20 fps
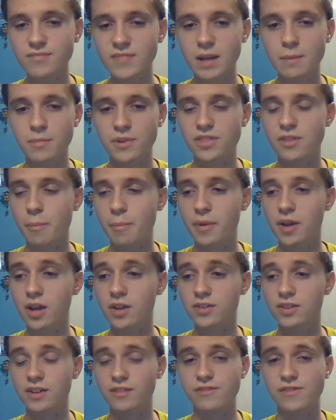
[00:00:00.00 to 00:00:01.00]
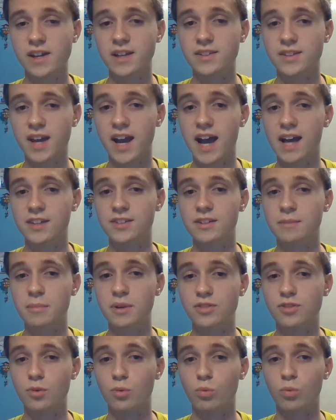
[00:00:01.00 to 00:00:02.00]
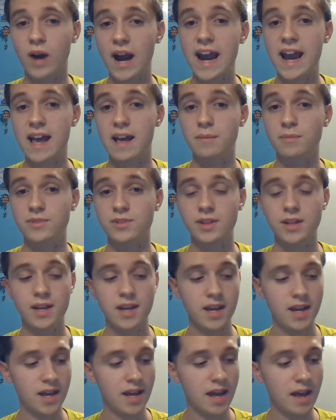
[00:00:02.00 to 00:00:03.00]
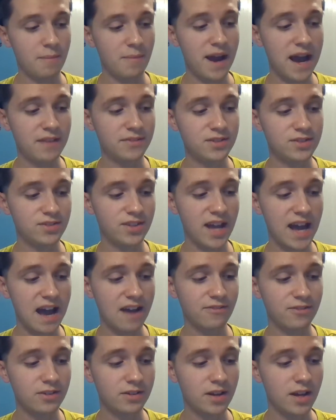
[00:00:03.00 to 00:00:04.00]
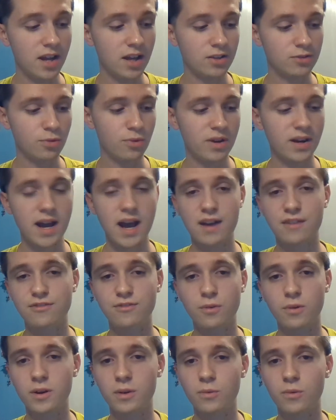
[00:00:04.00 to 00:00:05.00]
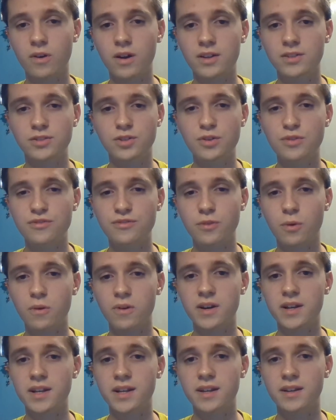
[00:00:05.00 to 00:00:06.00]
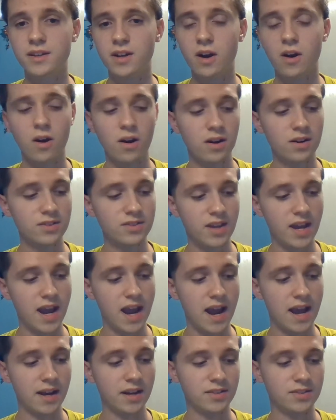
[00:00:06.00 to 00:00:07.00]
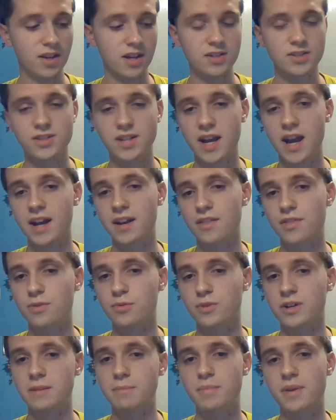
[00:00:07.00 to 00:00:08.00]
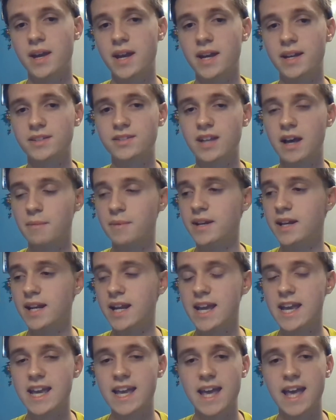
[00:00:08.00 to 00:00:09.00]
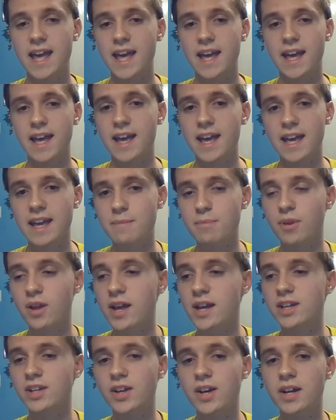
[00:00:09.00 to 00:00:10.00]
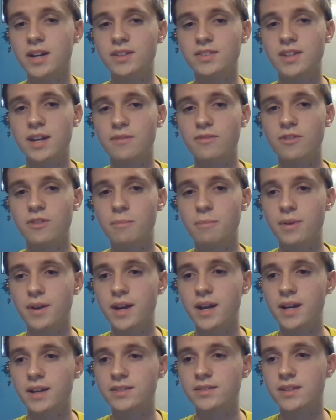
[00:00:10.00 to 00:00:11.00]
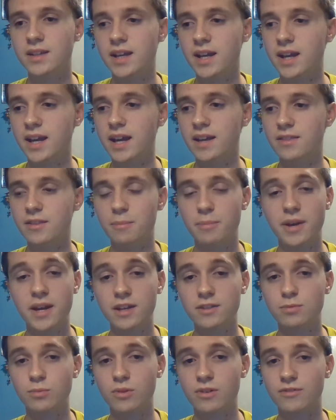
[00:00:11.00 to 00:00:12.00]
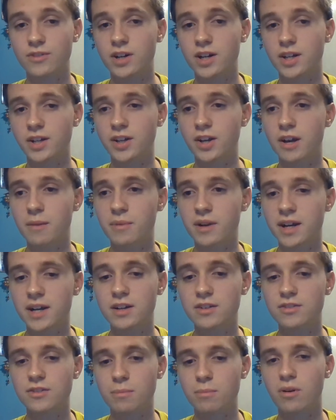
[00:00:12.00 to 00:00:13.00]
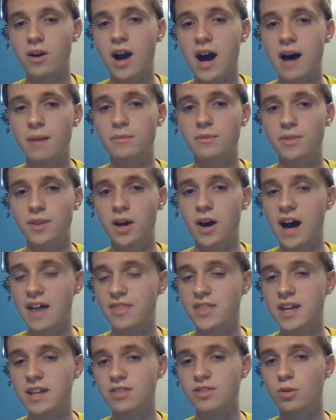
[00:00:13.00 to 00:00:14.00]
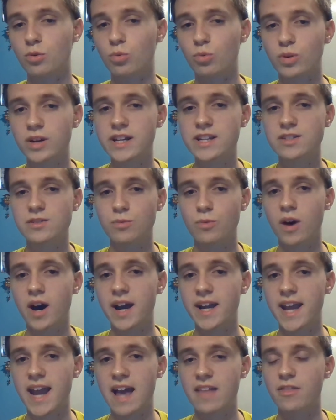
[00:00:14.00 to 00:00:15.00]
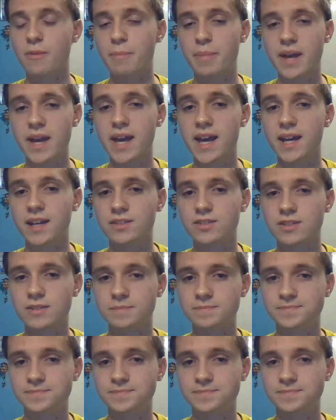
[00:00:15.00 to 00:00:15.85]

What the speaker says: But the Bills look fantastic. But the Rams, Matthew Stafford, 29 out of 41, 240 yards, and a touchdown and 3 picks. I mean, he played good except for the picks, and the picks weren't very good. But here's the problem, though. I think the reason why he had the picks